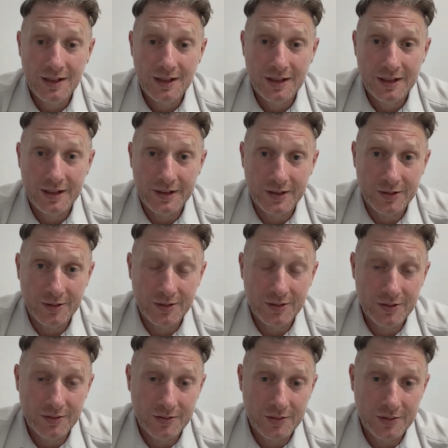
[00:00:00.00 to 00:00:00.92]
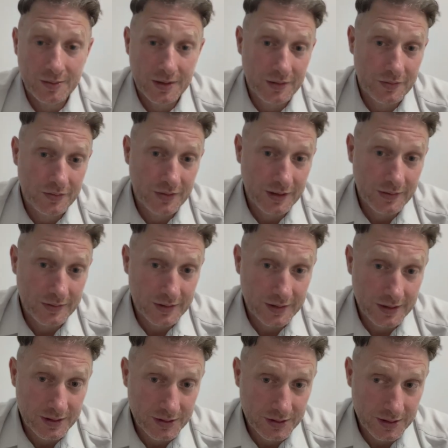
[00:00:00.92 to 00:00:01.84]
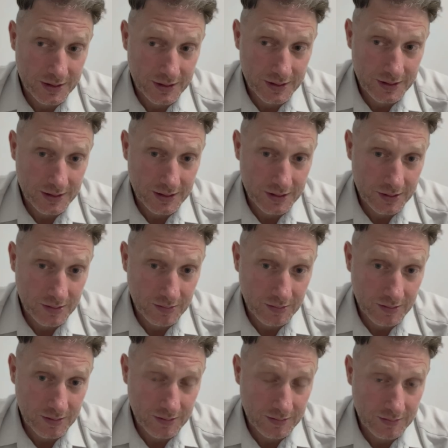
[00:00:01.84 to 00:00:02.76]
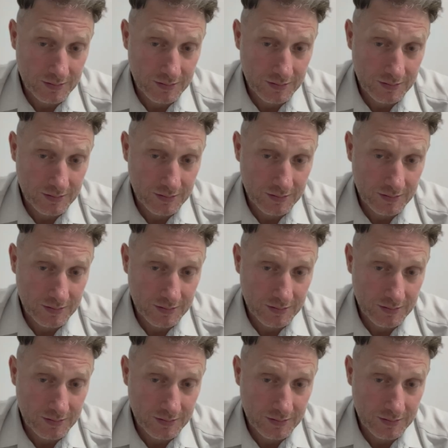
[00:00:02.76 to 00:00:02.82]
He owned it for about 5 or 6 years and he sold it.